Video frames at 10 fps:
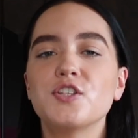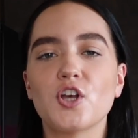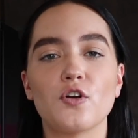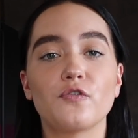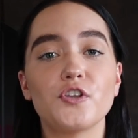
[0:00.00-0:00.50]

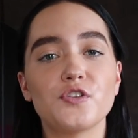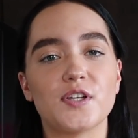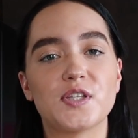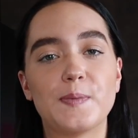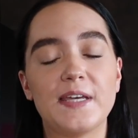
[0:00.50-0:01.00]
So for this
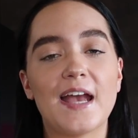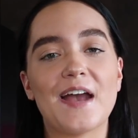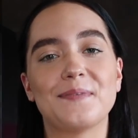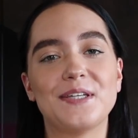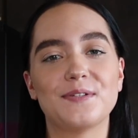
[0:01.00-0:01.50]
recipe,
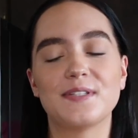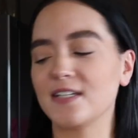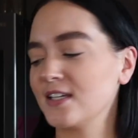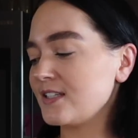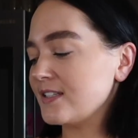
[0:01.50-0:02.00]
I'm
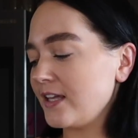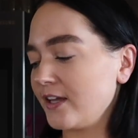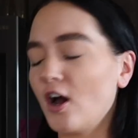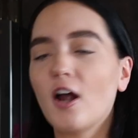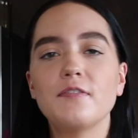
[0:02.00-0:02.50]
using
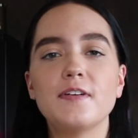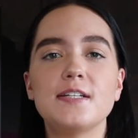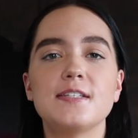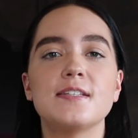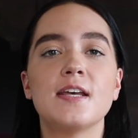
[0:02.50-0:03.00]
Daily
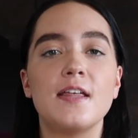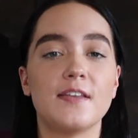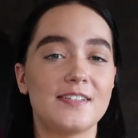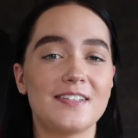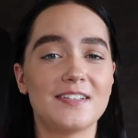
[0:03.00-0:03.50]
Harvest.
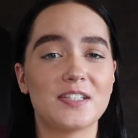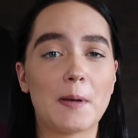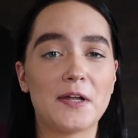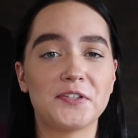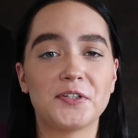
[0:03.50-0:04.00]
This isn't
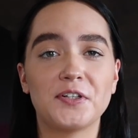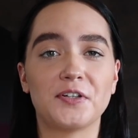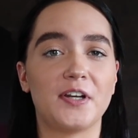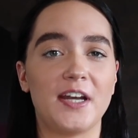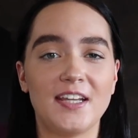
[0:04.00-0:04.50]
sponsored
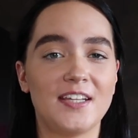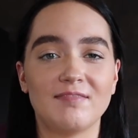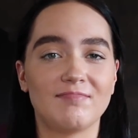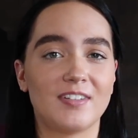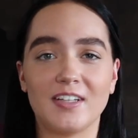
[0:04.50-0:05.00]
or
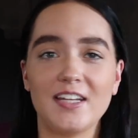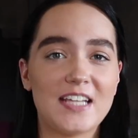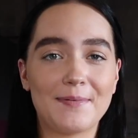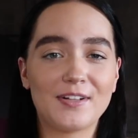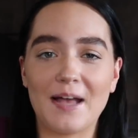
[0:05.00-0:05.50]
any
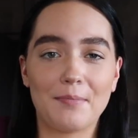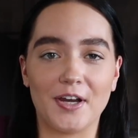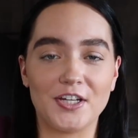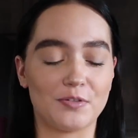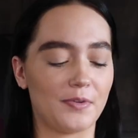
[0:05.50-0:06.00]
type of
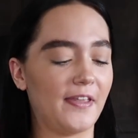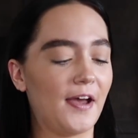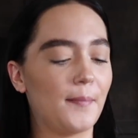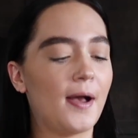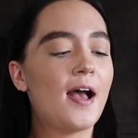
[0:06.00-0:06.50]
collaboration with
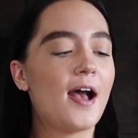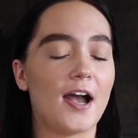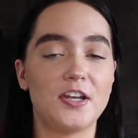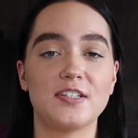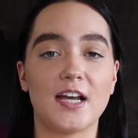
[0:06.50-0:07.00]
them.
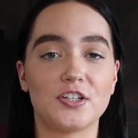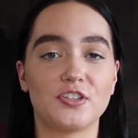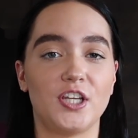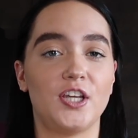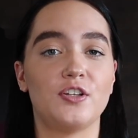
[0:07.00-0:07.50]
I just
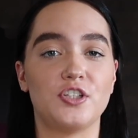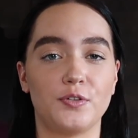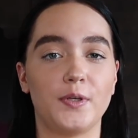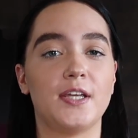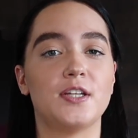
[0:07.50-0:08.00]
actually
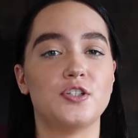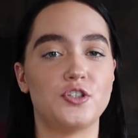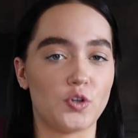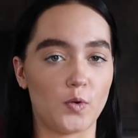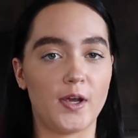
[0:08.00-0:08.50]
genuinely
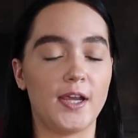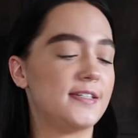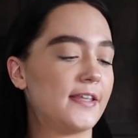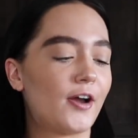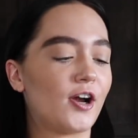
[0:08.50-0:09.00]
enjoy
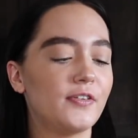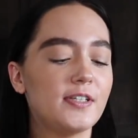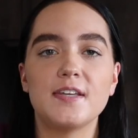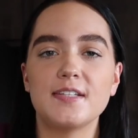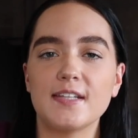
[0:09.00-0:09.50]
Daily
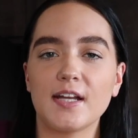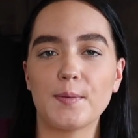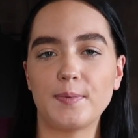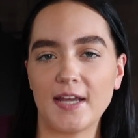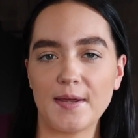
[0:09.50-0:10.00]
Harvest. This is like
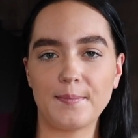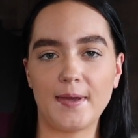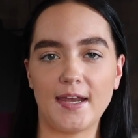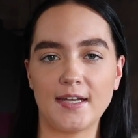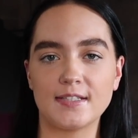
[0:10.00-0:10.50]
a
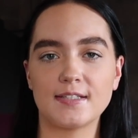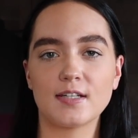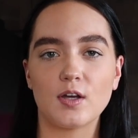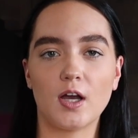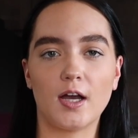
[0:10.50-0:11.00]

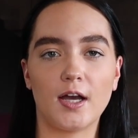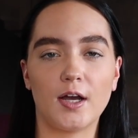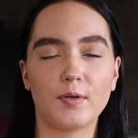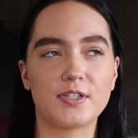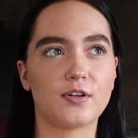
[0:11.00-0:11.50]
plant-based,
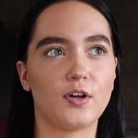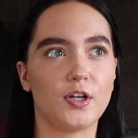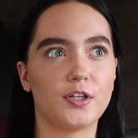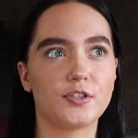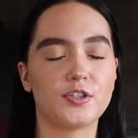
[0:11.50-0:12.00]
what's it
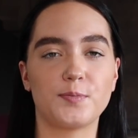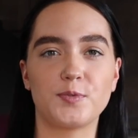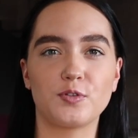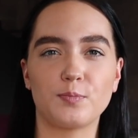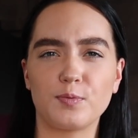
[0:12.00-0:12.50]
called?
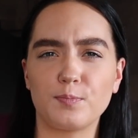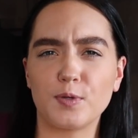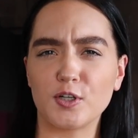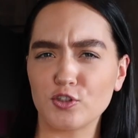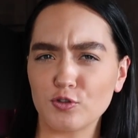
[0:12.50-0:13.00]

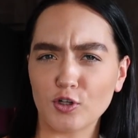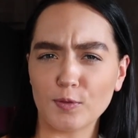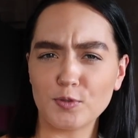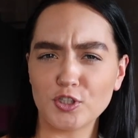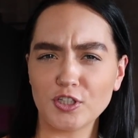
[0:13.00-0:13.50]

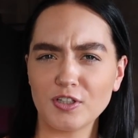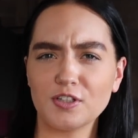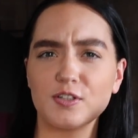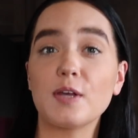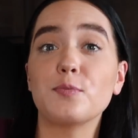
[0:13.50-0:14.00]
Subscription,